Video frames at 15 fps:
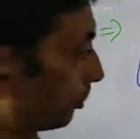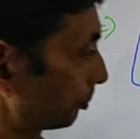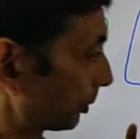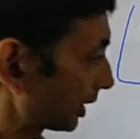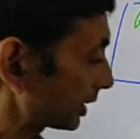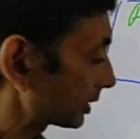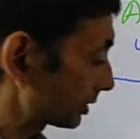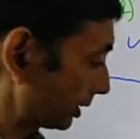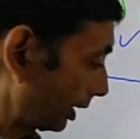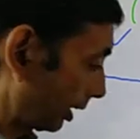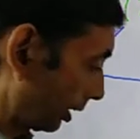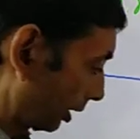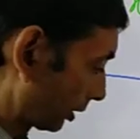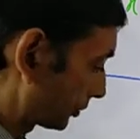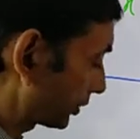please
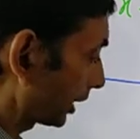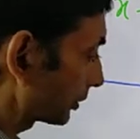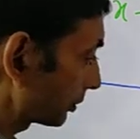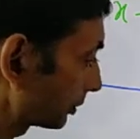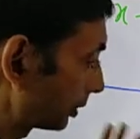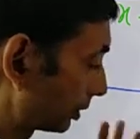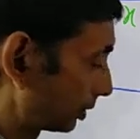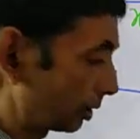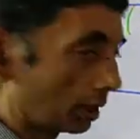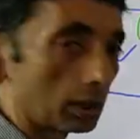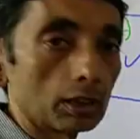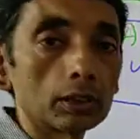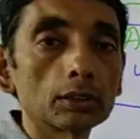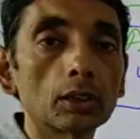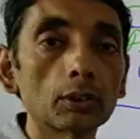try to
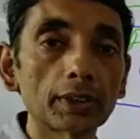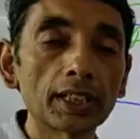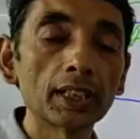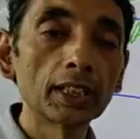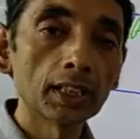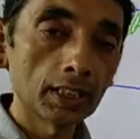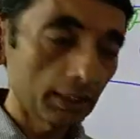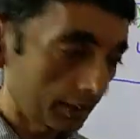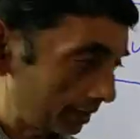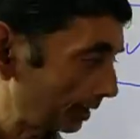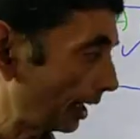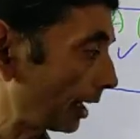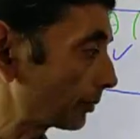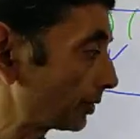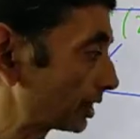
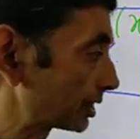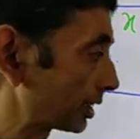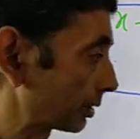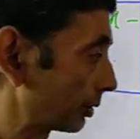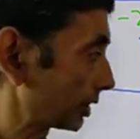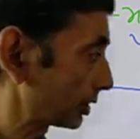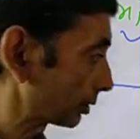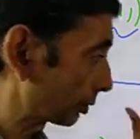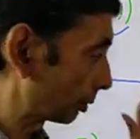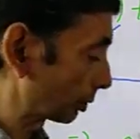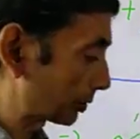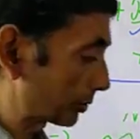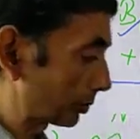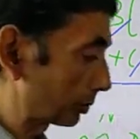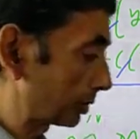derive this equation,
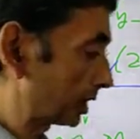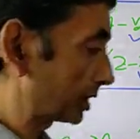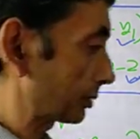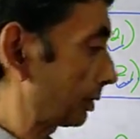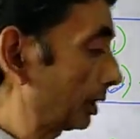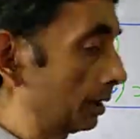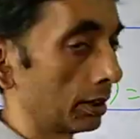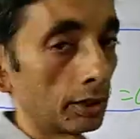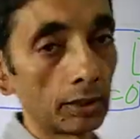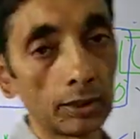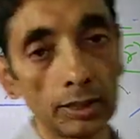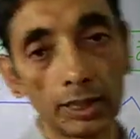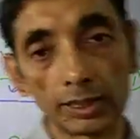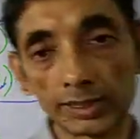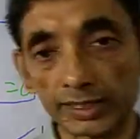go through this one,
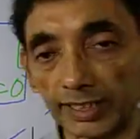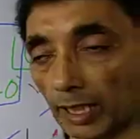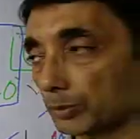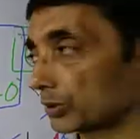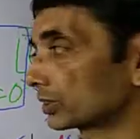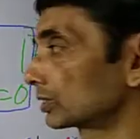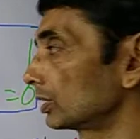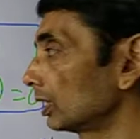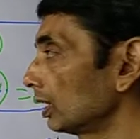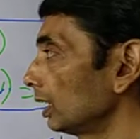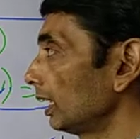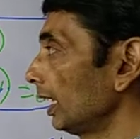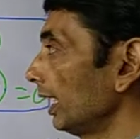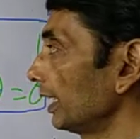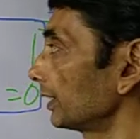the steps,
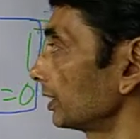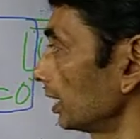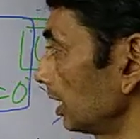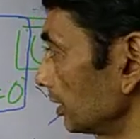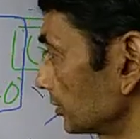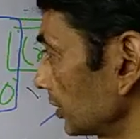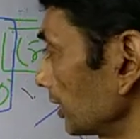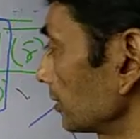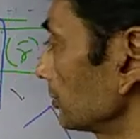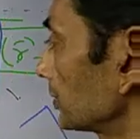and try to